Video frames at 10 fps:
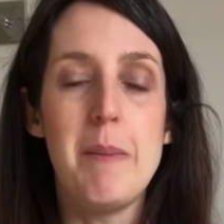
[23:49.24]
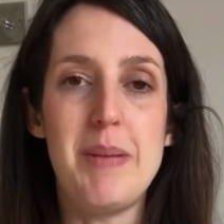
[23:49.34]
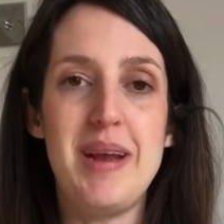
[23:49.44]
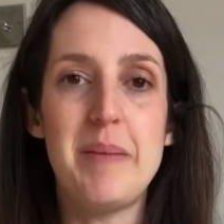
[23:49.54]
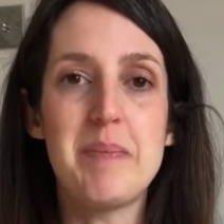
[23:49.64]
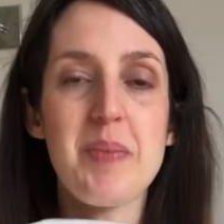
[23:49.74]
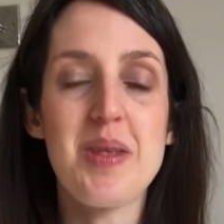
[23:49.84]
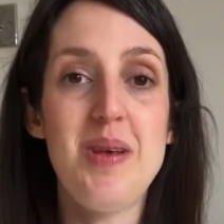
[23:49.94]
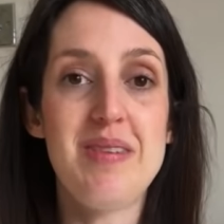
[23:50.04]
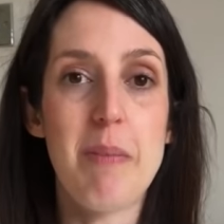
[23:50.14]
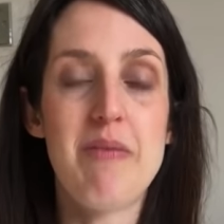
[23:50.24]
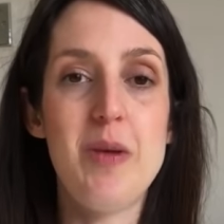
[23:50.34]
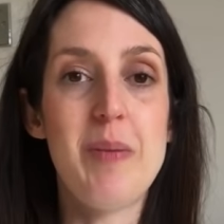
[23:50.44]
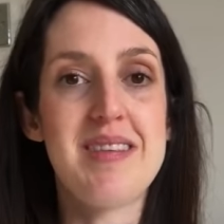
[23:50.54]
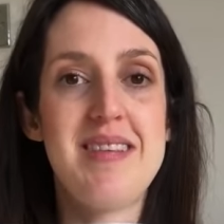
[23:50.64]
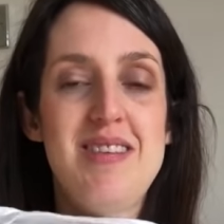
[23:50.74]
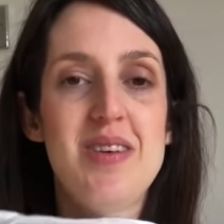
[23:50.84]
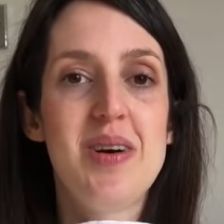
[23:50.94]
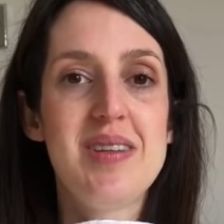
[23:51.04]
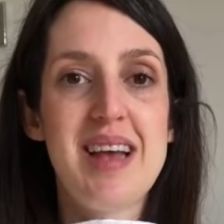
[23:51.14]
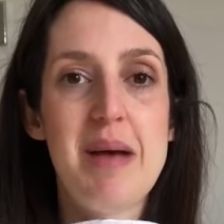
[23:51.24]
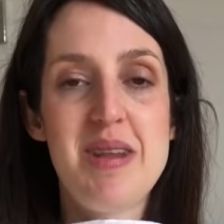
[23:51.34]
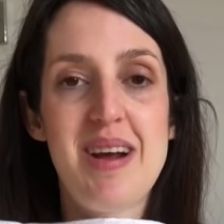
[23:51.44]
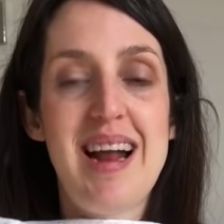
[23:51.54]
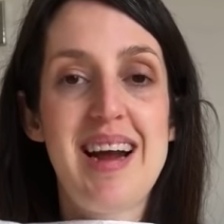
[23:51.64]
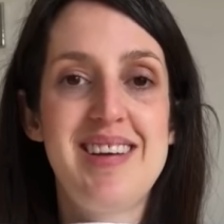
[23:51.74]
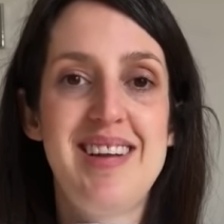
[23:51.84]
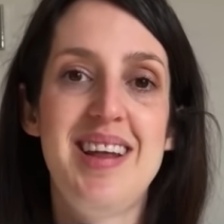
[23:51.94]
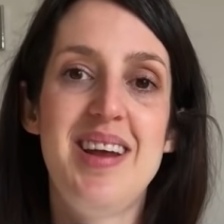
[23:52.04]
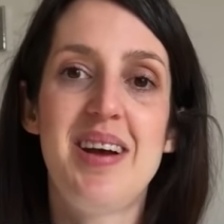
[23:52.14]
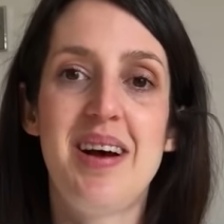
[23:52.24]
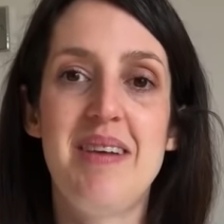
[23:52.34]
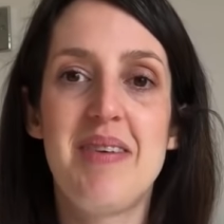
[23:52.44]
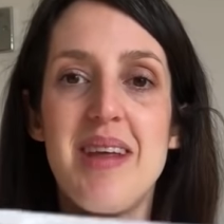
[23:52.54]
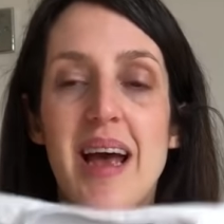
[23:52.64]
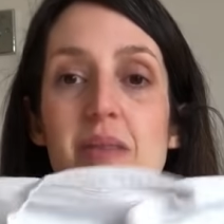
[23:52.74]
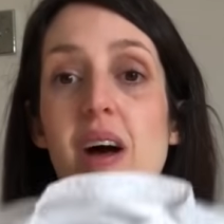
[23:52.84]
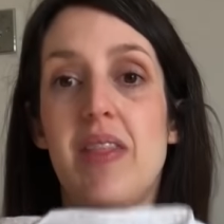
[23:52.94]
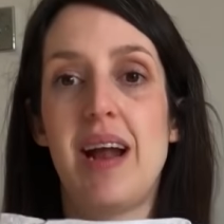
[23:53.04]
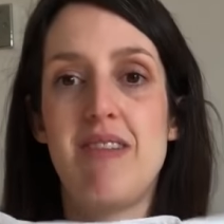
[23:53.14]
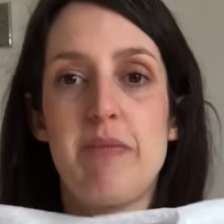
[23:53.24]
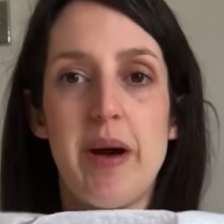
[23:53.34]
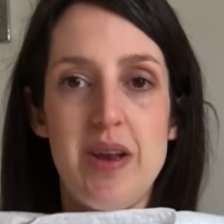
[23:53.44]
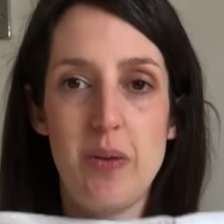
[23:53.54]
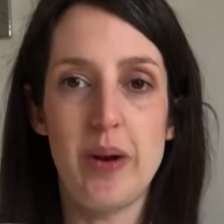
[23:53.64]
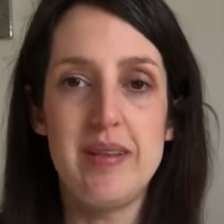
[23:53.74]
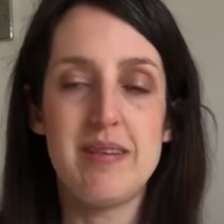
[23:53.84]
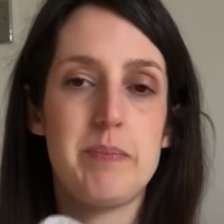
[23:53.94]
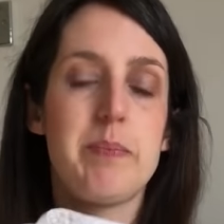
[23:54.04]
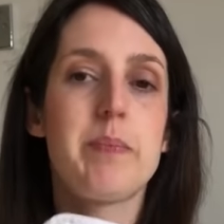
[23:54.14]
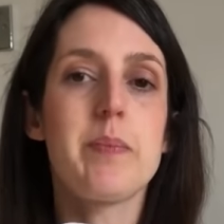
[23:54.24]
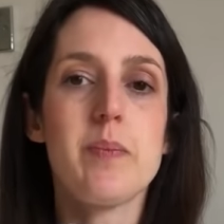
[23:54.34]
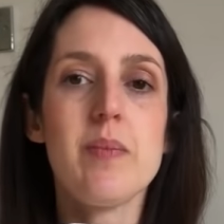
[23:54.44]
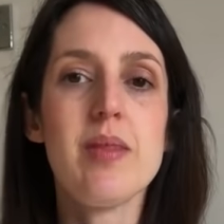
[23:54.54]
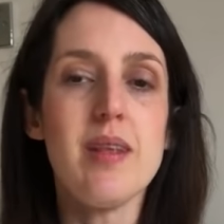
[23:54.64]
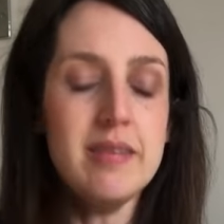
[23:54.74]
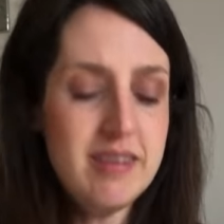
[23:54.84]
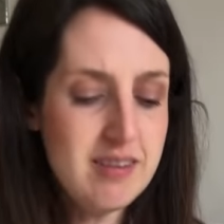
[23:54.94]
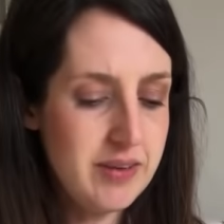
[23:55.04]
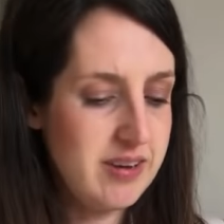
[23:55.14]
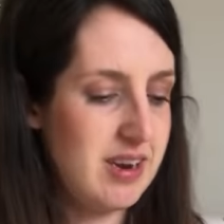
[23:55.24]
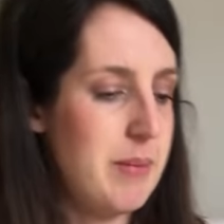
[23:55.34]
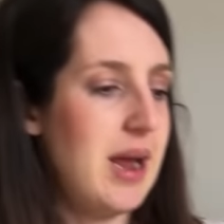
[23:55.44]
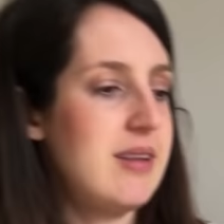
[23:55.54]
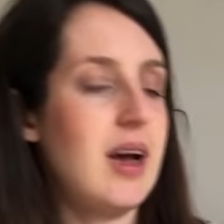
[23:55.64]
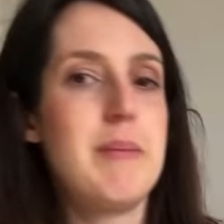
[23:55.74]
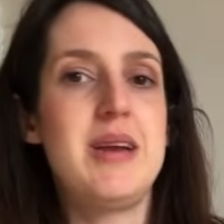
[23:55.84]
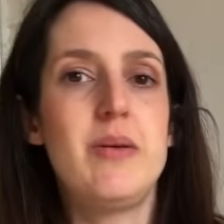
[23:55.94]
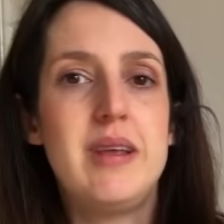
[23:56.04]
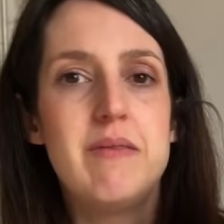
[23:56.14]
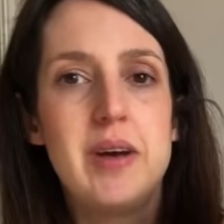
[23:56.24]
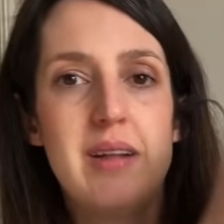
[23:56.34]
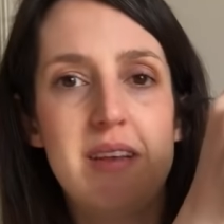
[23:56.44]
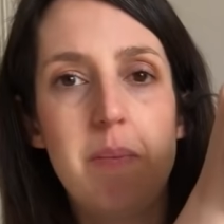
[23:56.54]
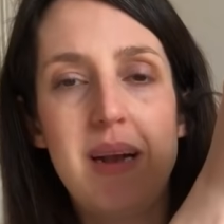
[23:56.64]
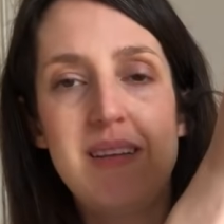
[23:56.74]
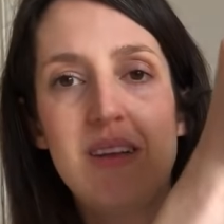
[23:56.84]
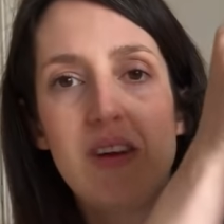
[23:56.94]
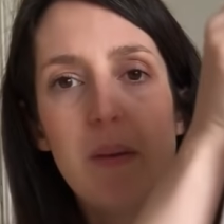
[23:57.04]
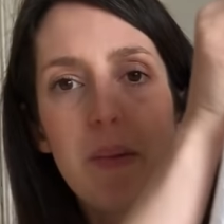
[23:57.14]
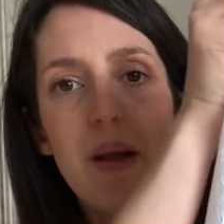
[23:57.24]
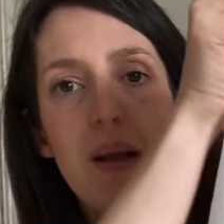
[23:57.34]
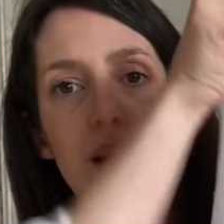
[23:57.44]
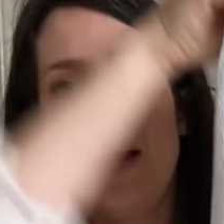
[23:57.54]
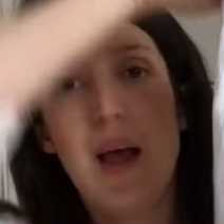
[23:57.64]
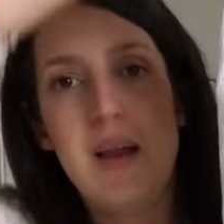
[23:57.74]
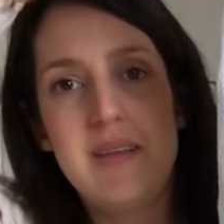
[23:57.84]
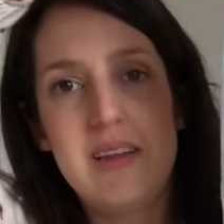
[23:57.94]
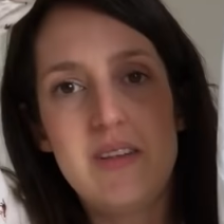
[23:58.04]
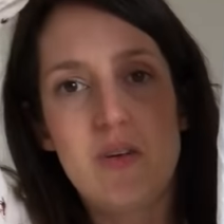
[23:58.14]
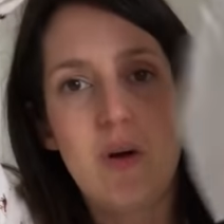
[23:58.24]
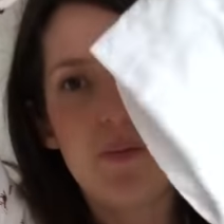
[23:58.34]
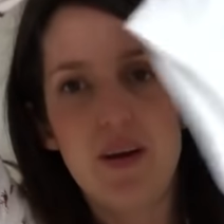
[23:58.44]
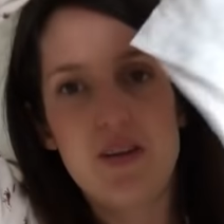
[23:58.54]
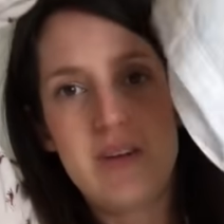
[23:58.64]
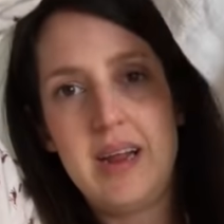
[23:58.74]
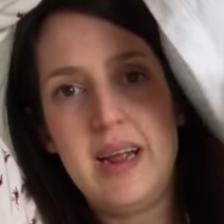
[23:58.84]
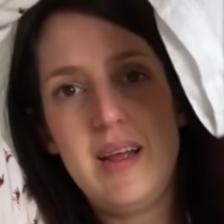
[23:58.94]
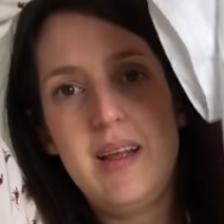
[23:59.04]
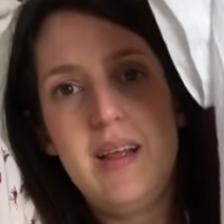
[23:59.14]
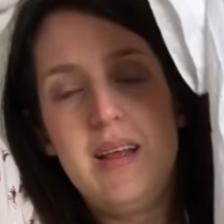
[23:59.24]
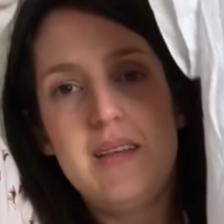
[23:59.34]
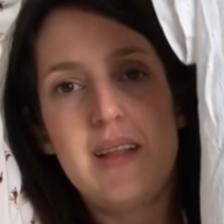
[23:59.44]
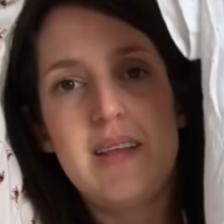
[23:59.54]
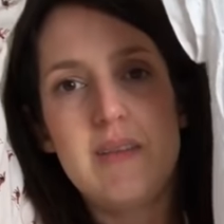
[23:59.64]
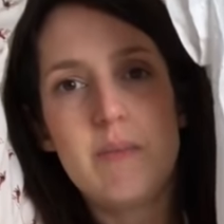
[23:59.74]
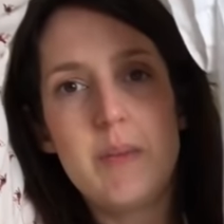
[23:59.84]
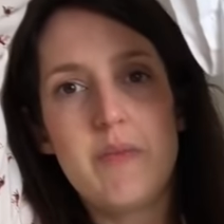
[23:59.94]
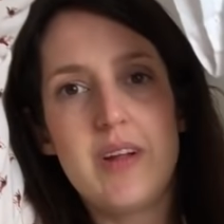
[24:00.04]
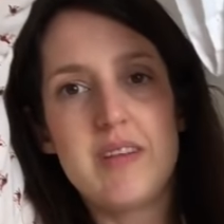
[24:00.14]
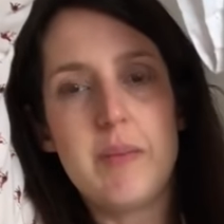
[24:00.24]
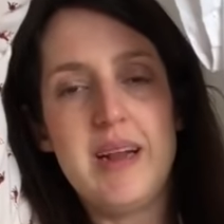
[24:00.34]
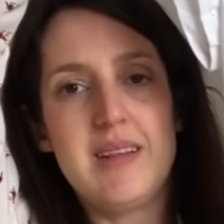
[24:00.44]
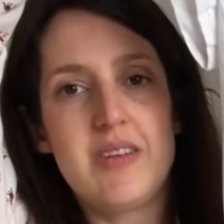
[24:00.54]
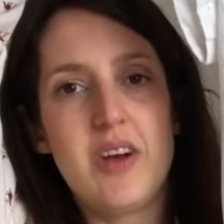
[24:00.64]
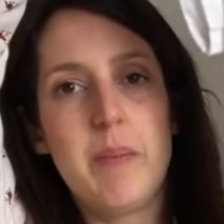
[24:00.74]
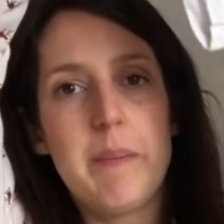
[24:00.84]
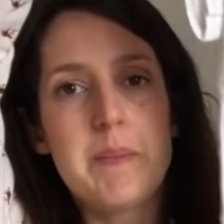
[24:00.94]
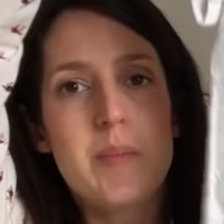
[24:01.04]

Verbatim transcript: maybe using up a few buttons you got um, in your collection that you could kind of, yeah, rather than having to buy new ones. So this is the version I made. I made it with the inverted pleat at the top, and so it's a crop version here so there's an inverted pleat at the top